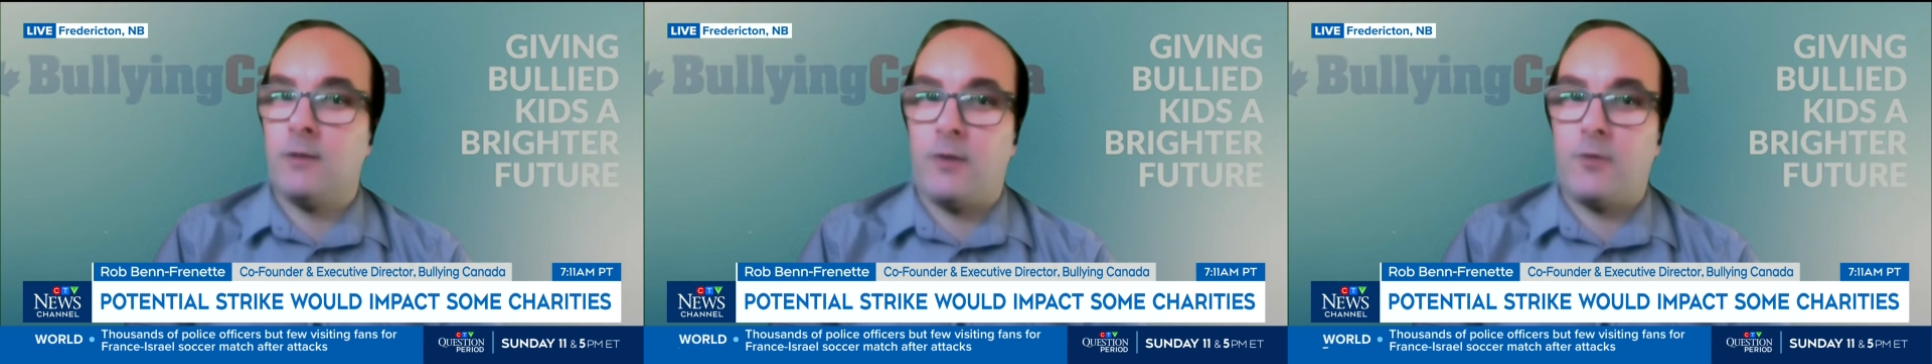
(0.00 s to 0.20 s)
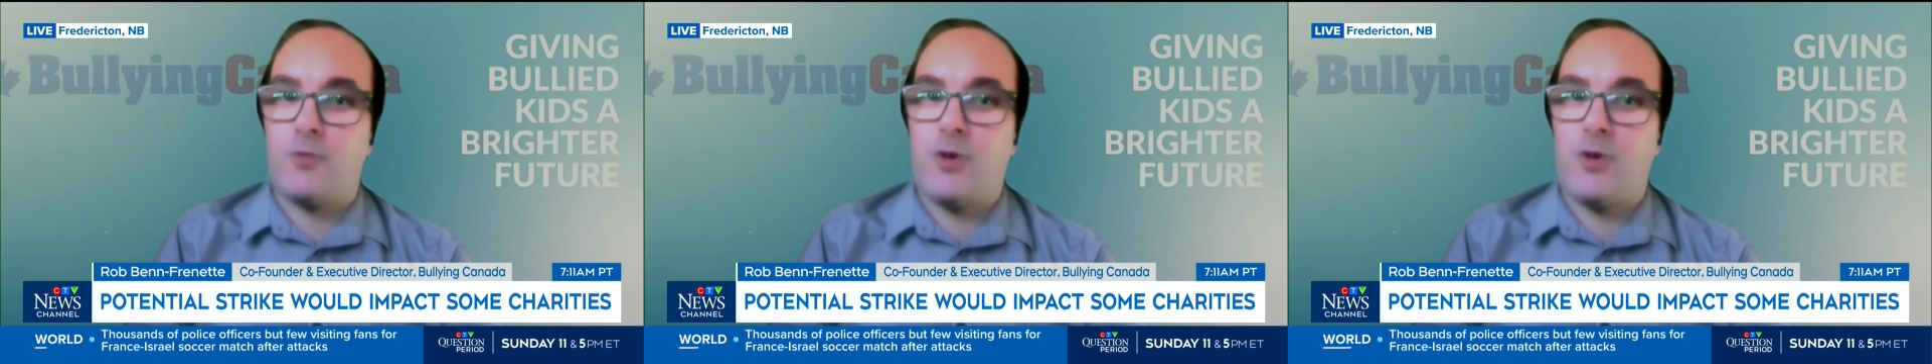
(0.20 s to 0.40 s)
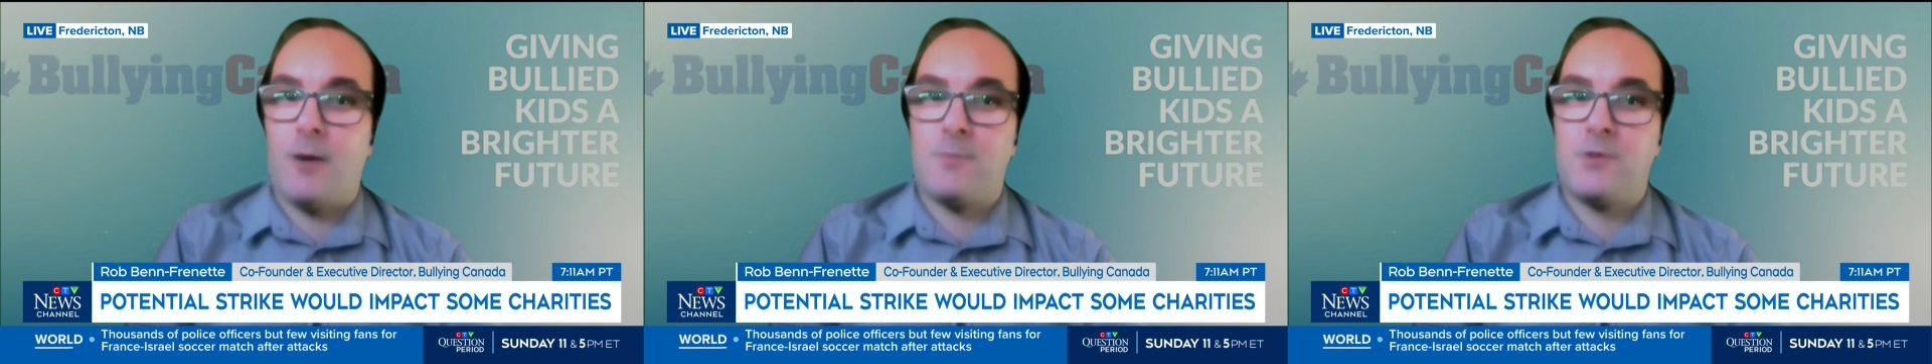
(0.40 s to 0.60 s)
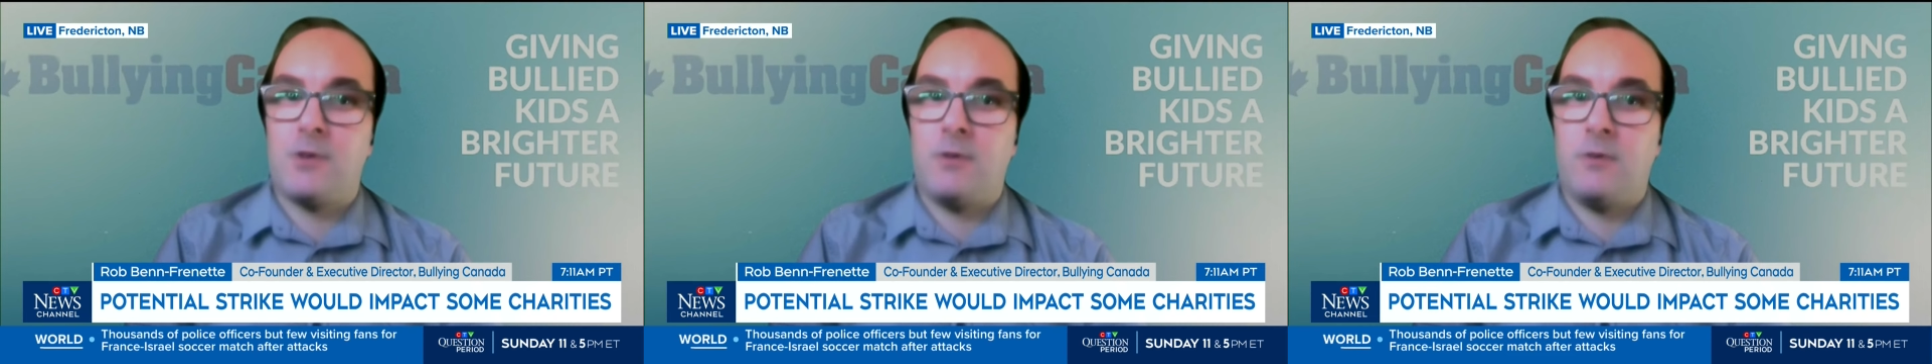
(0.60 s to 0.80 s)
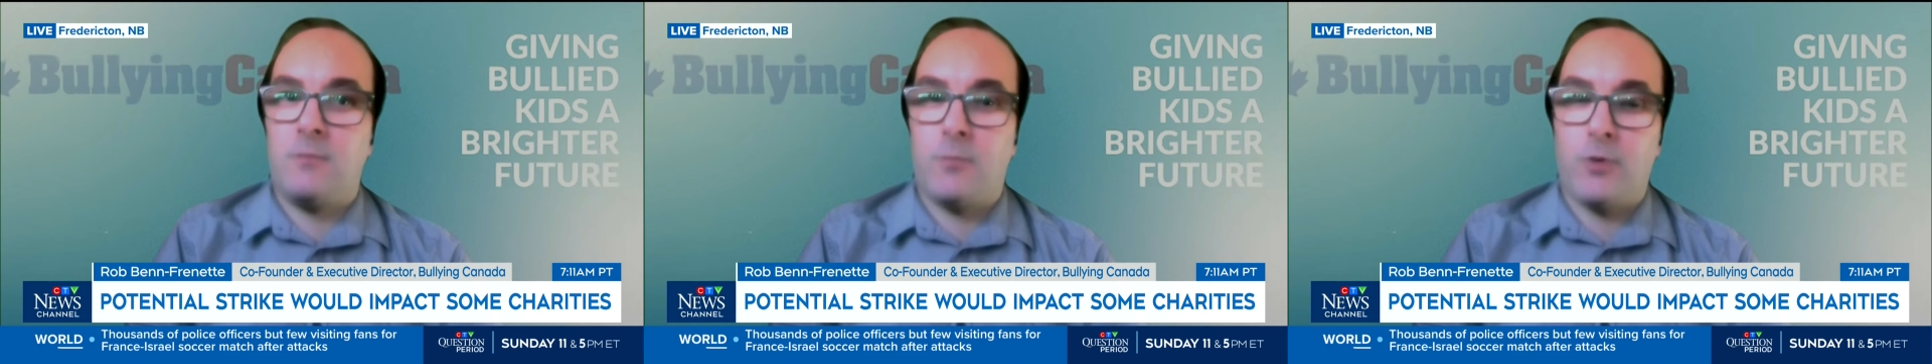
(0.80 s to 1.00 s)
letter shops
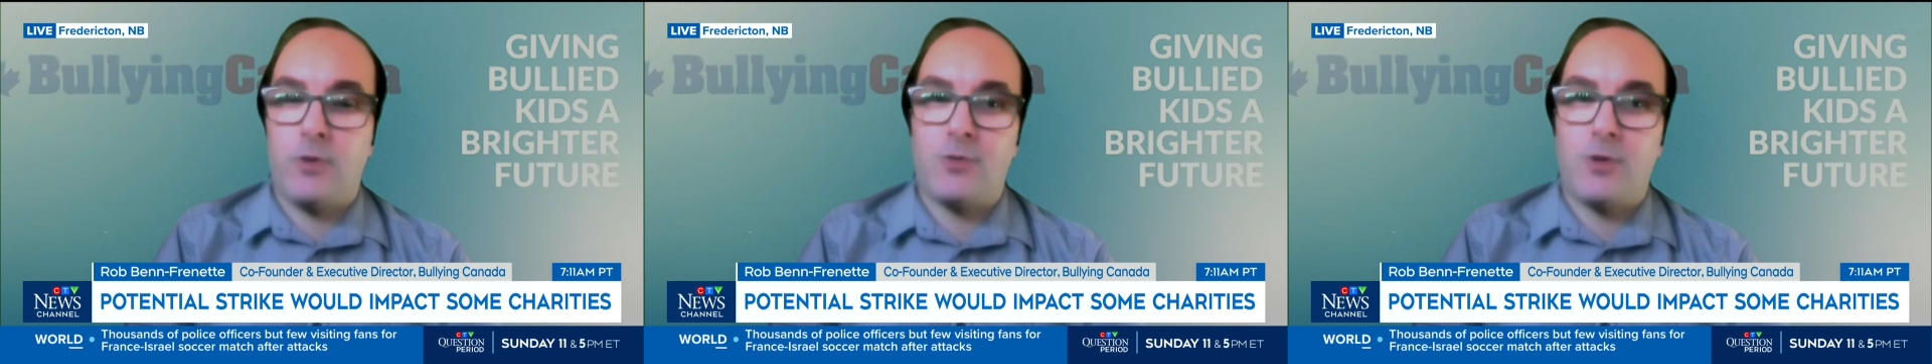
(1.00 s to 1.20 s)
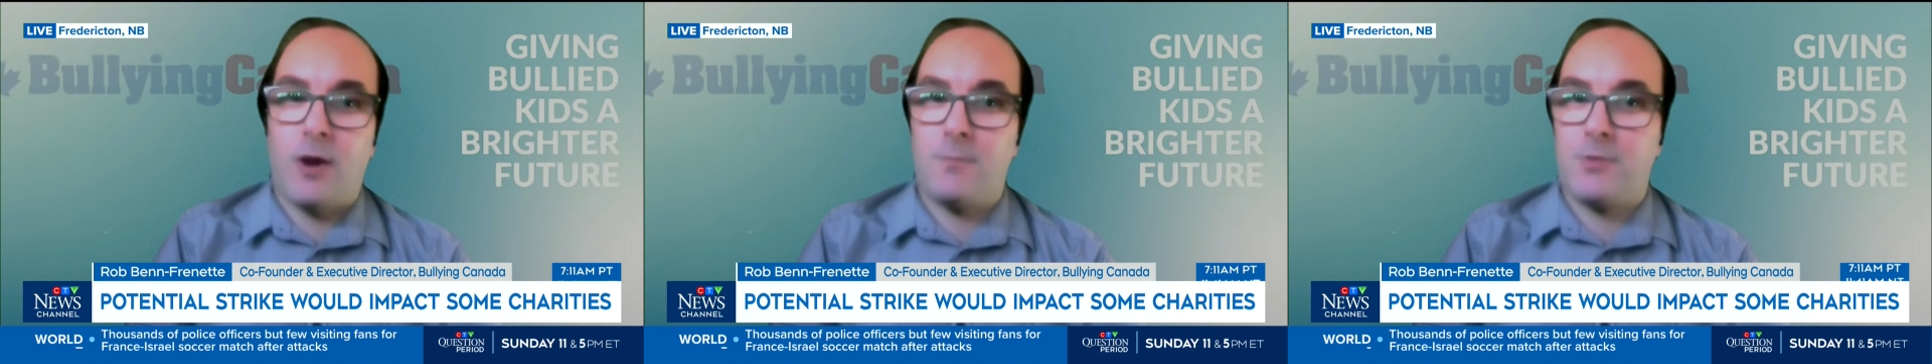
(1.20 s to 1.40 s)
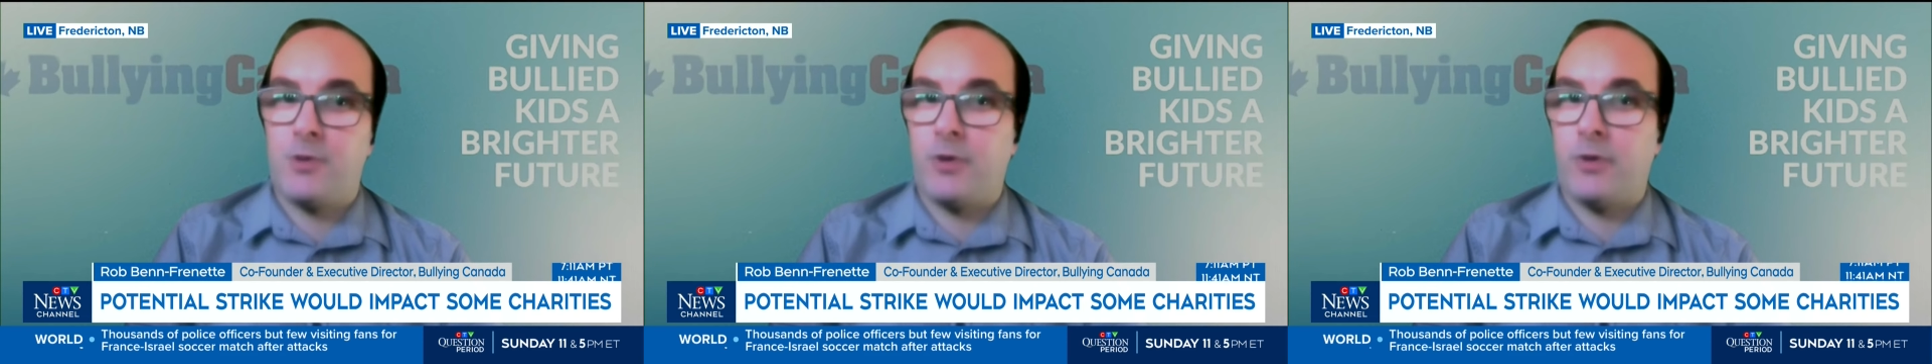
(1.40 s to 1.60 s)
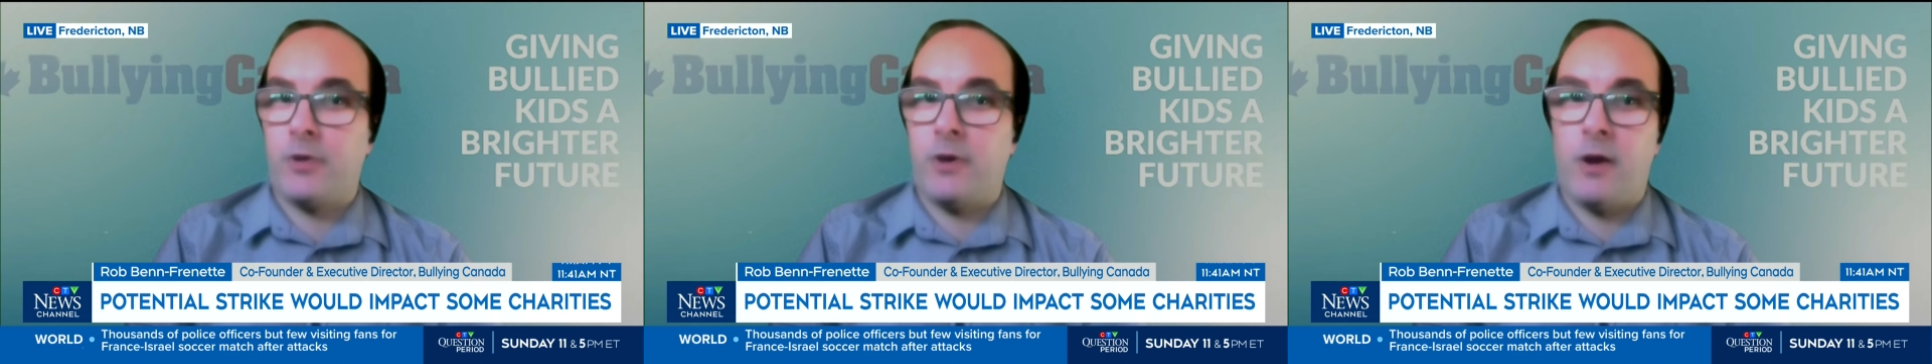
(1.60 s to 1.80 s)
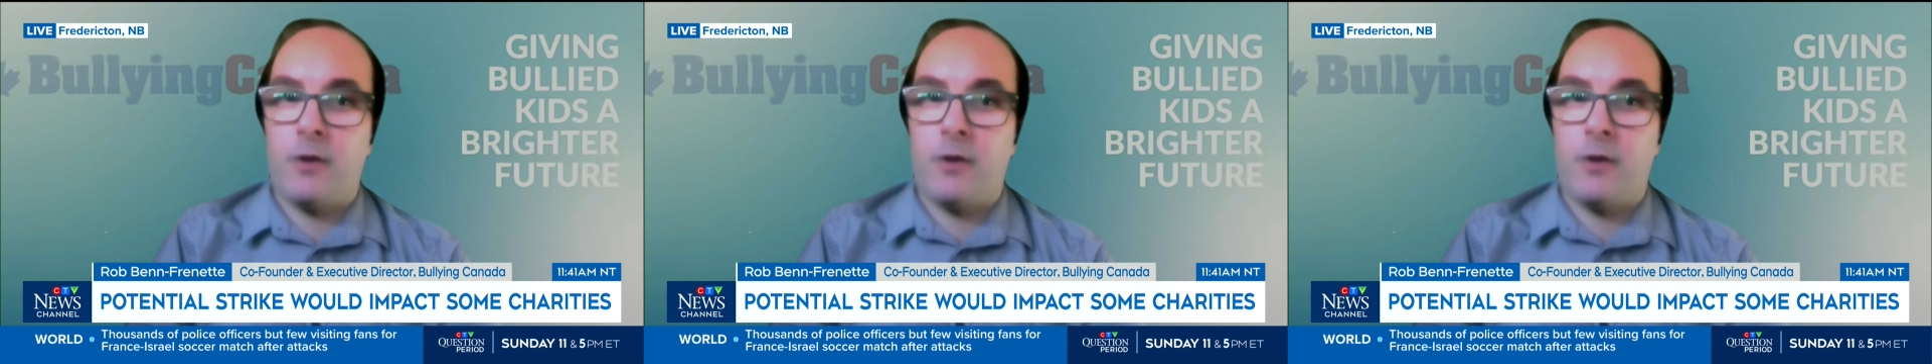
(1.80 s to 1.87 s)
and print shops are,